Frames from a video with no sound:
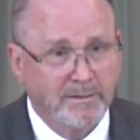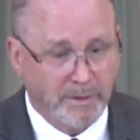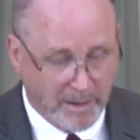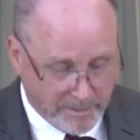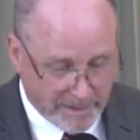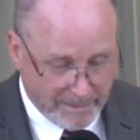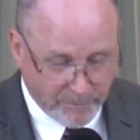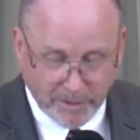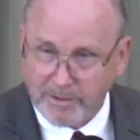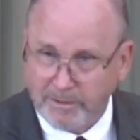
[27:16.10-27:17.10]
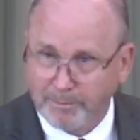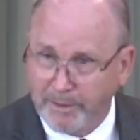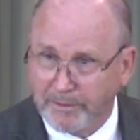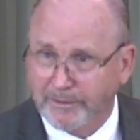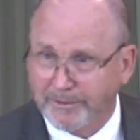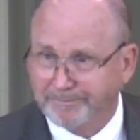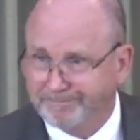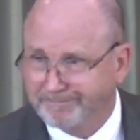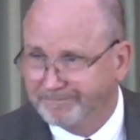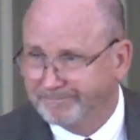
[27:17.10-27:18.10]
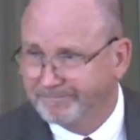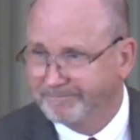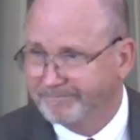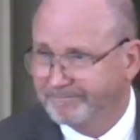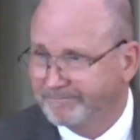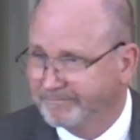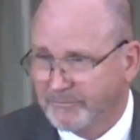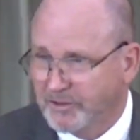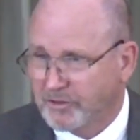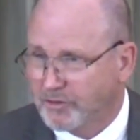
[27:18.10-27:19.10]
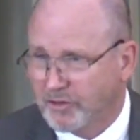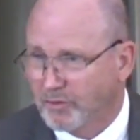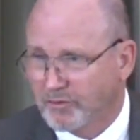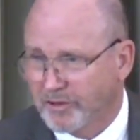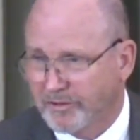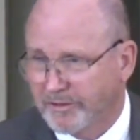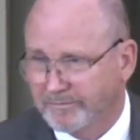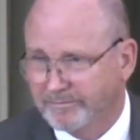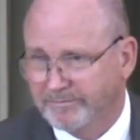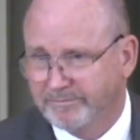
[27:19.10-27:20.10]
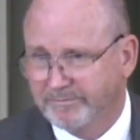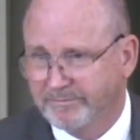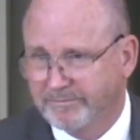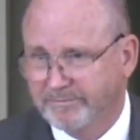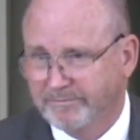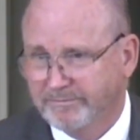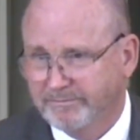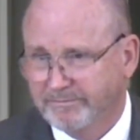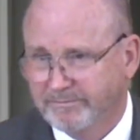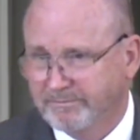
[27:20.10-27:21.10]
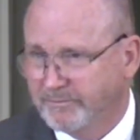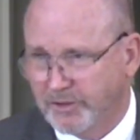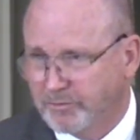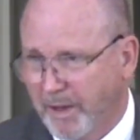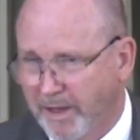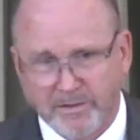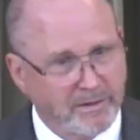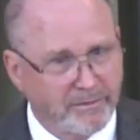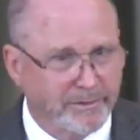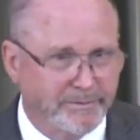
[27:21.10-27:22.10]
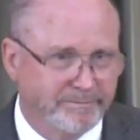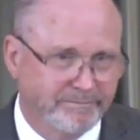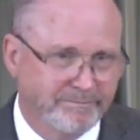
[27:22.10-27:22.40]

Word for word: because I'm just a pilgrim, just a sojourner, just passing through.